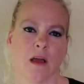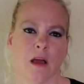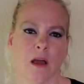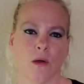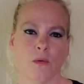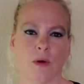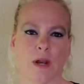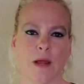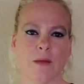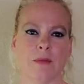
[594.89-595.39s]

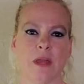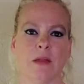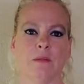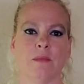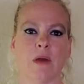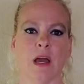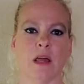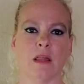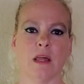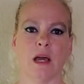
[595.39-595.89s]
And what I mean
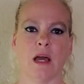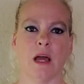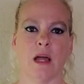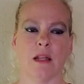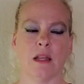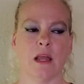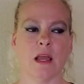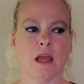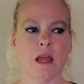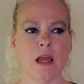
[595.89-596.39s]
by
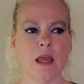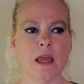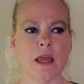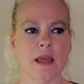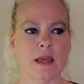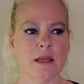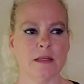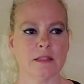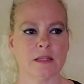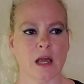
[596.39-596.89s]
that
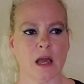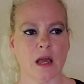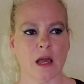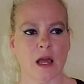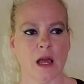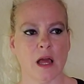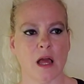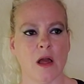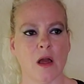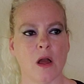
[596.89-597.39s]
is
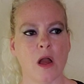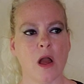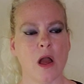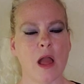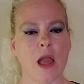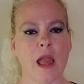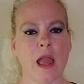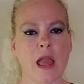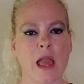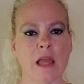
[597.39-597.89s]

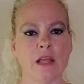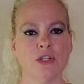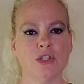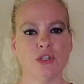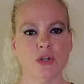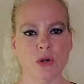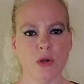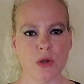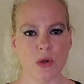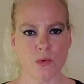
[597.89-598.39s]

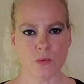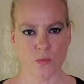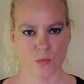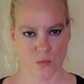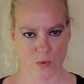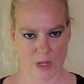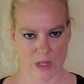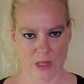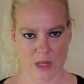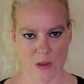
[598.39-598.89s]
do you
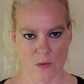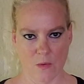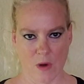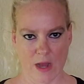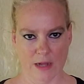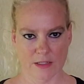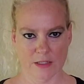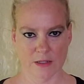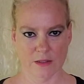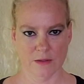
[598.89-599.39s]
really
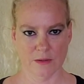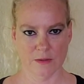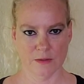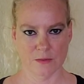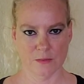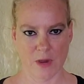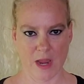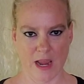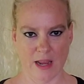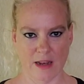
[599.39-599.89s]
want to
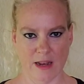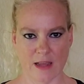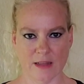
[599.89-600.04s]
lose weight?